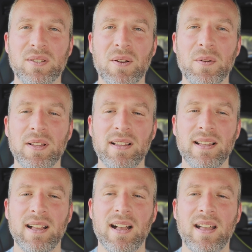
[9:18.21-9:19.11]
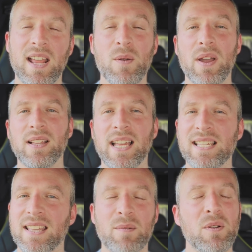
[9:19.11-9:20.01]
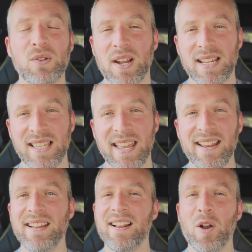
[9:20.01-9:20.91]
So anyway, like I said, let me know what you guys think.